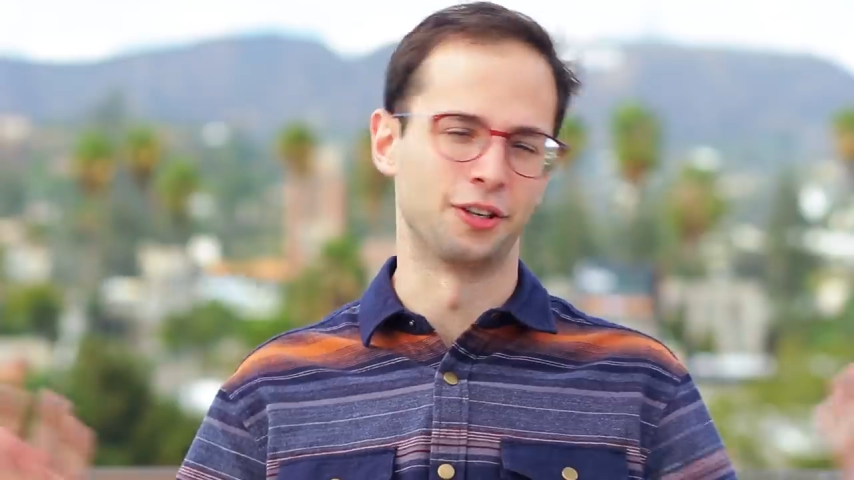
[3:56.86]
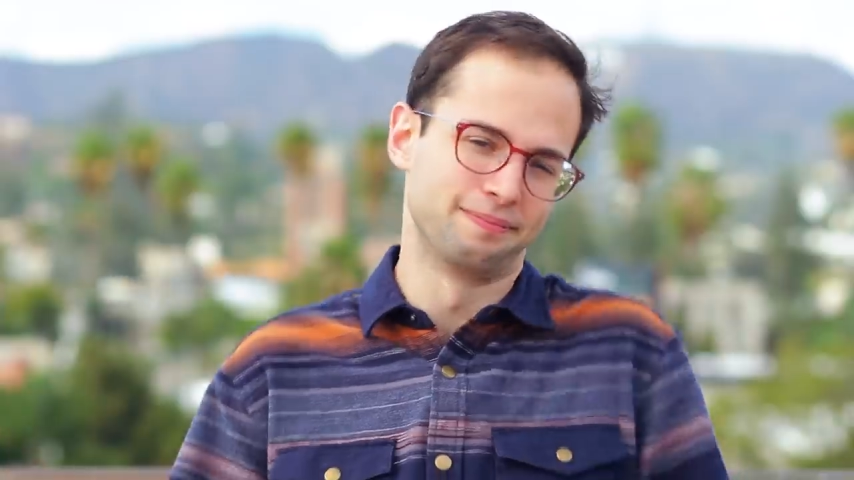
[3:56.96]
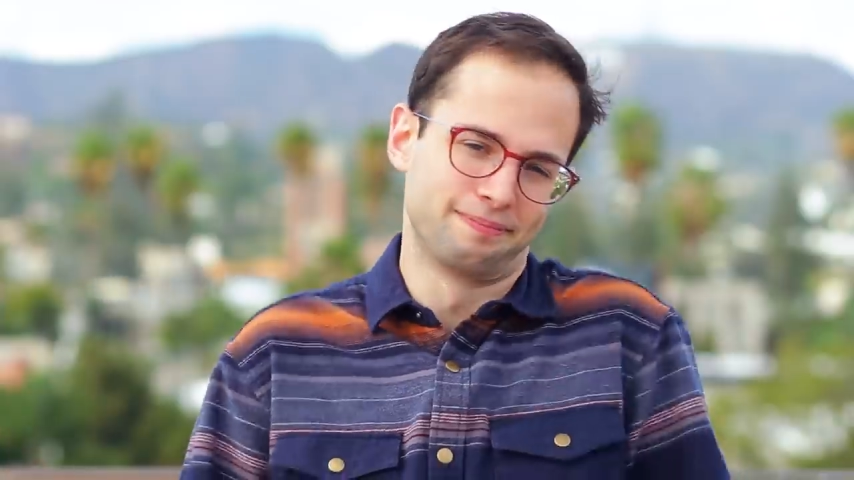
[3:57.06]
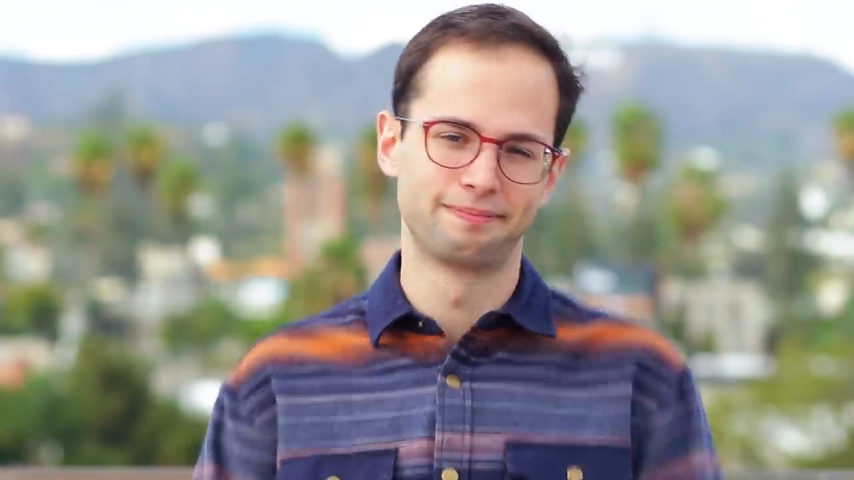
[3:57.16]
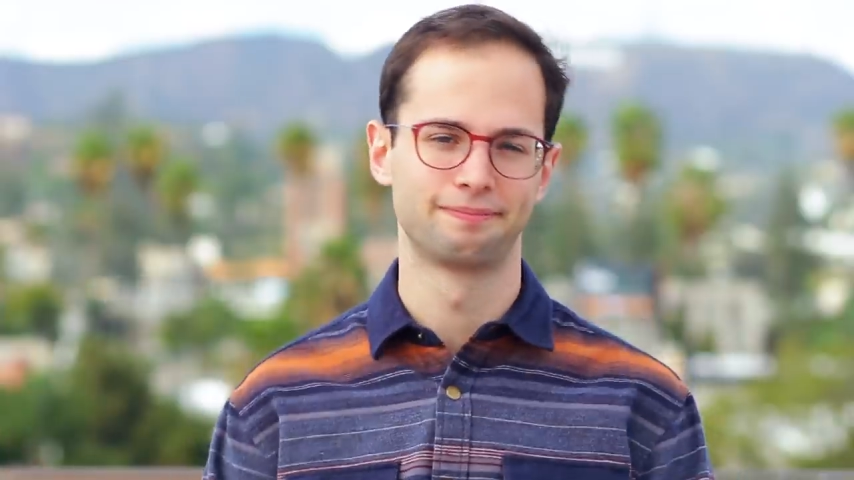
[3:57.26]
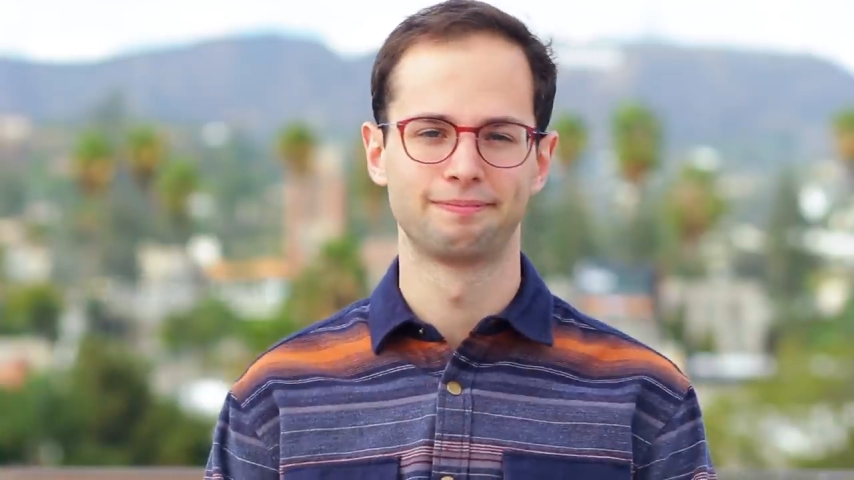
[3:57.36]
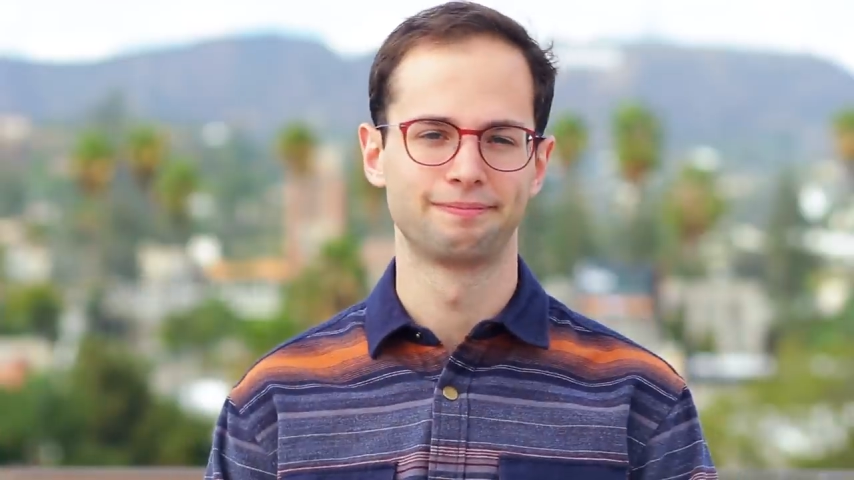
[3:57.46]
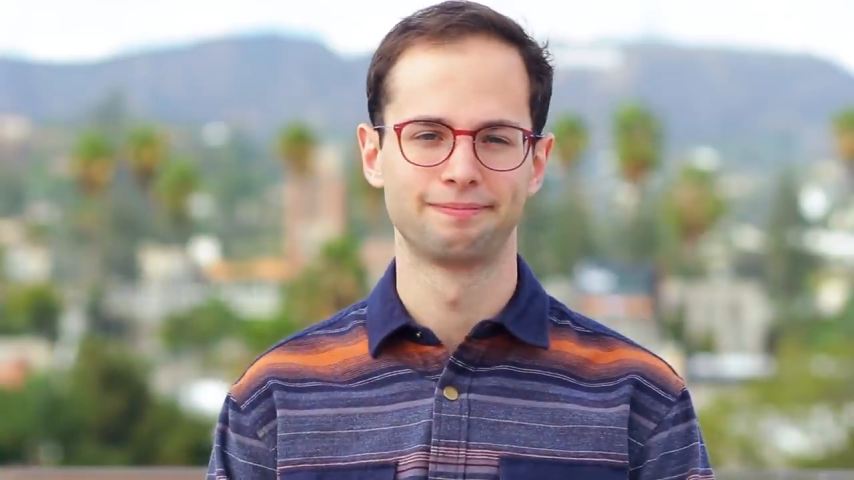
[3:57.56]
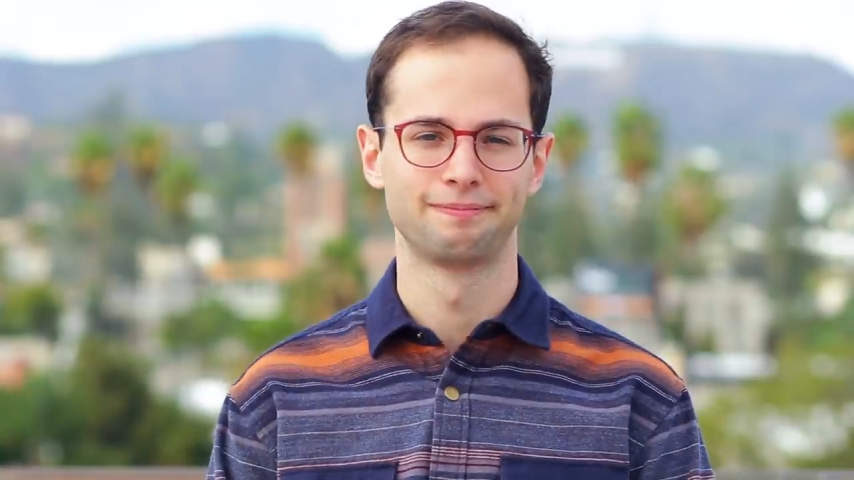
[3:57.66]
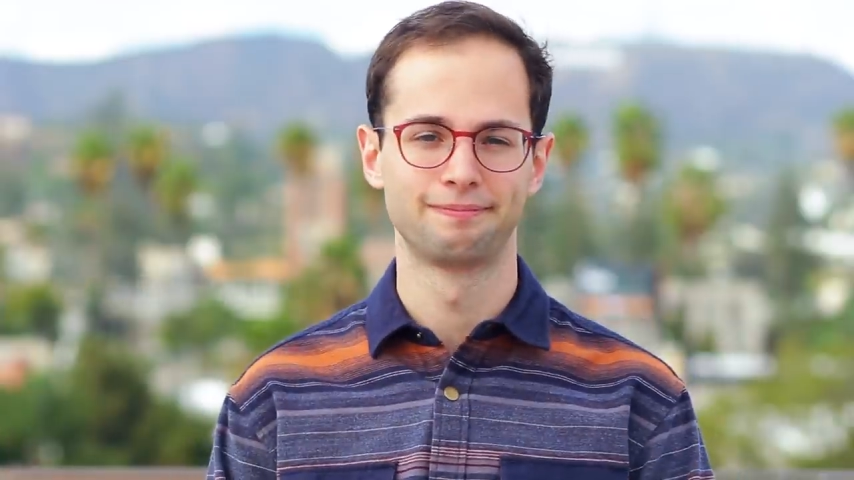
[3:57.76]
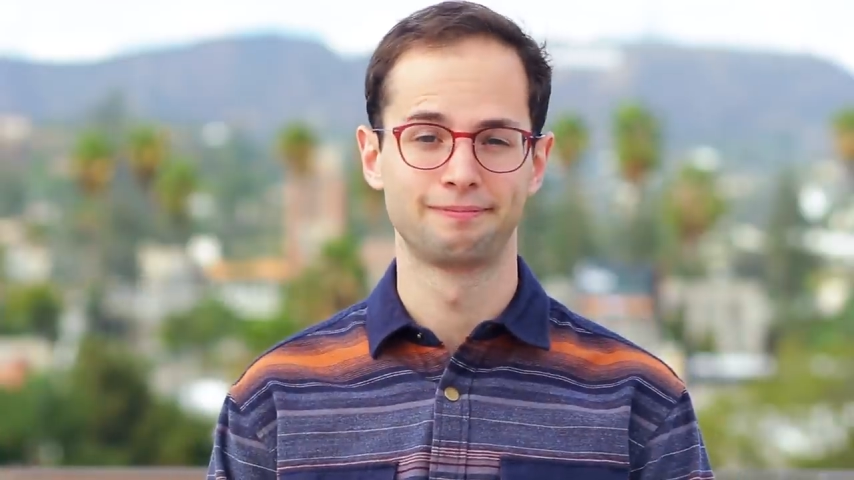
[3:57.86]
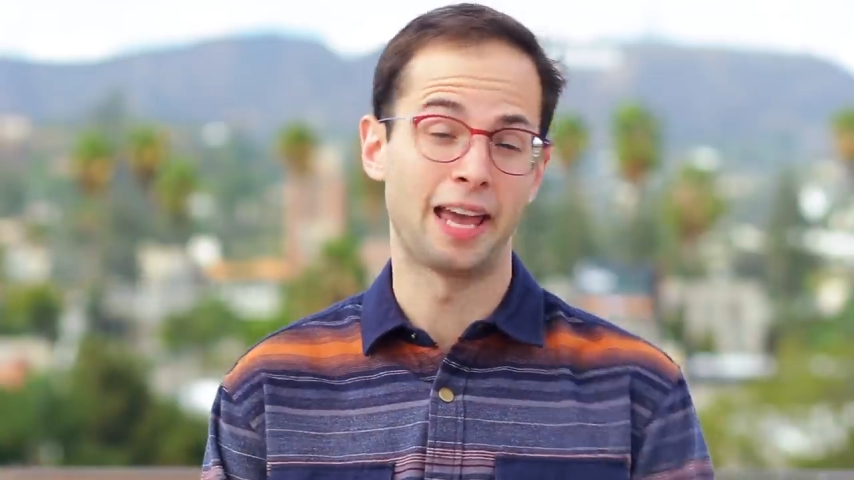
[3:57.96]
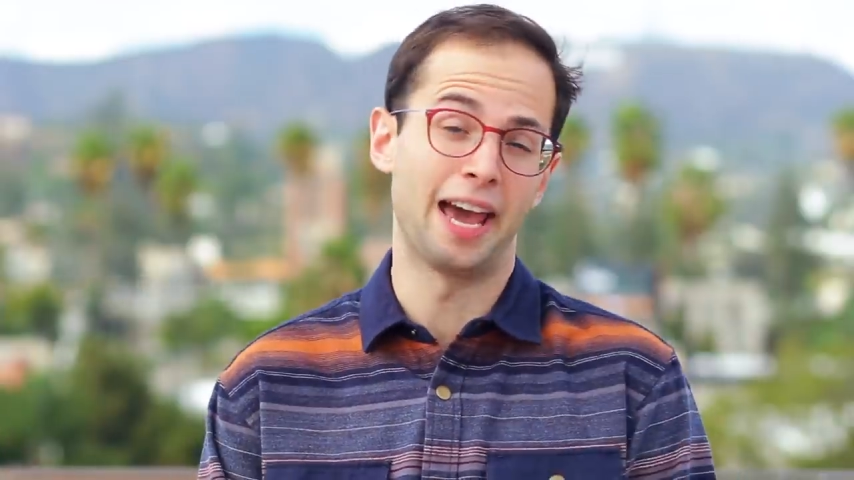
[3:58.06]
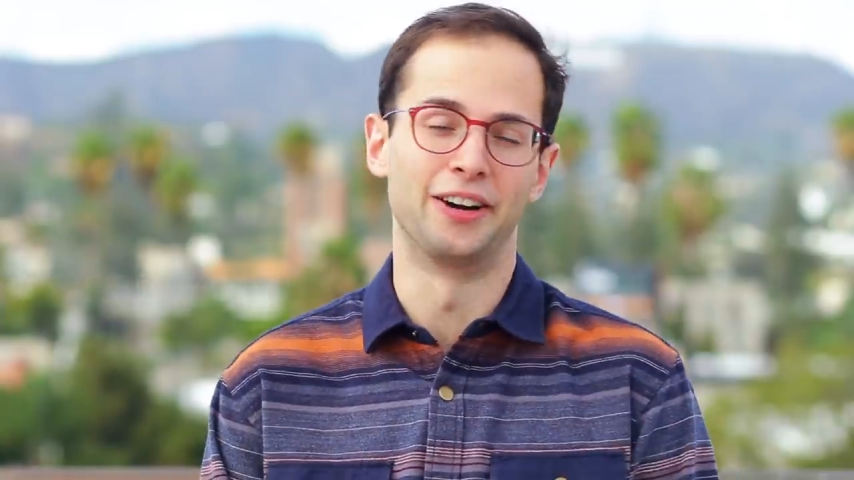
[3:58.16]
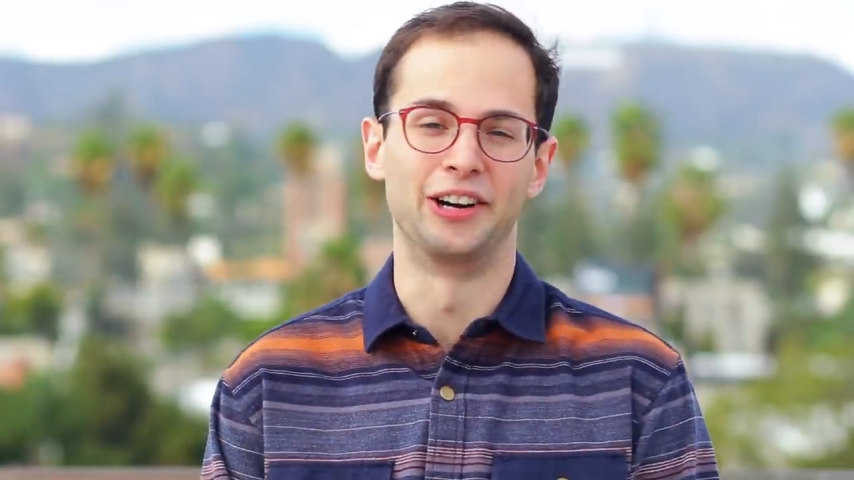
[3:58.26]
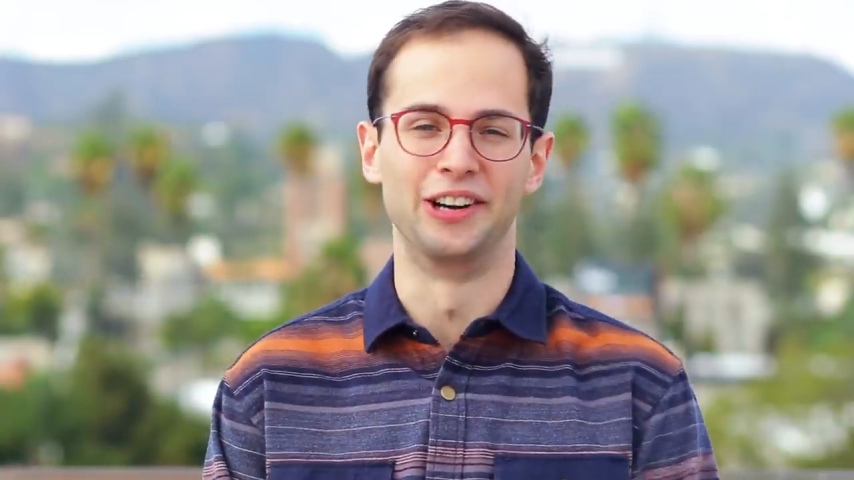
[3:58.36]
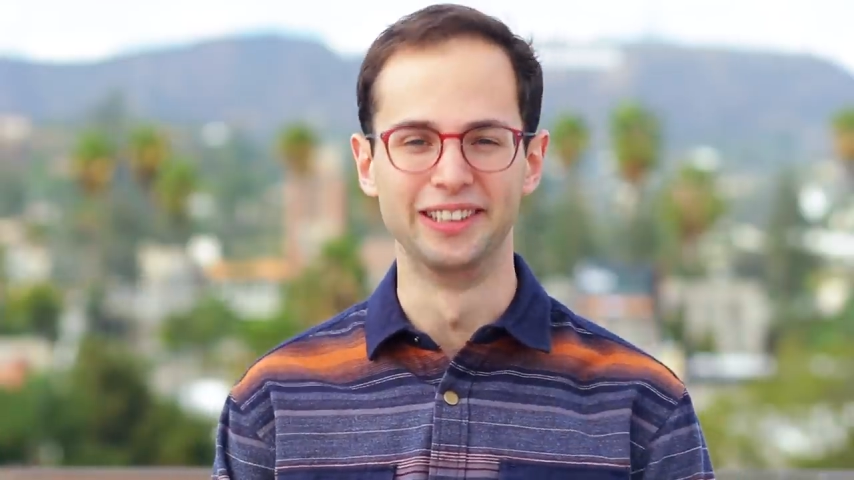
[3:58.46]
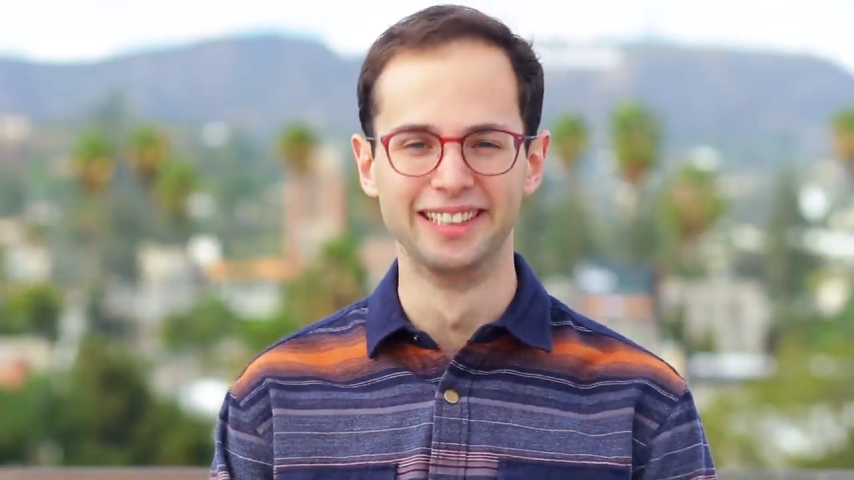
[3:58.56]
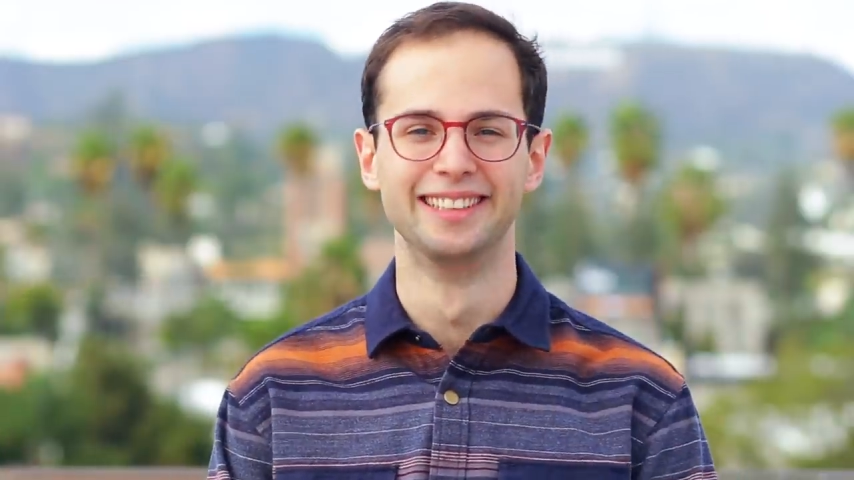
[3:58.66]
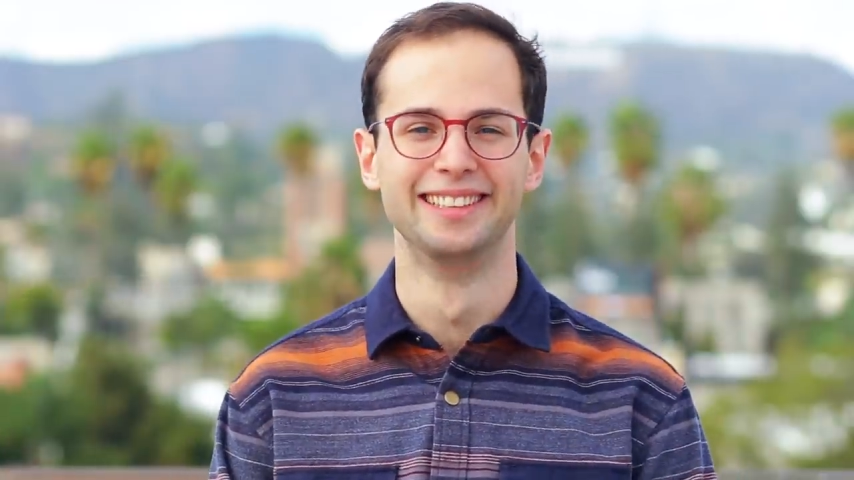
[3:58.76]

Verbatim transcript: you know, can't hurt.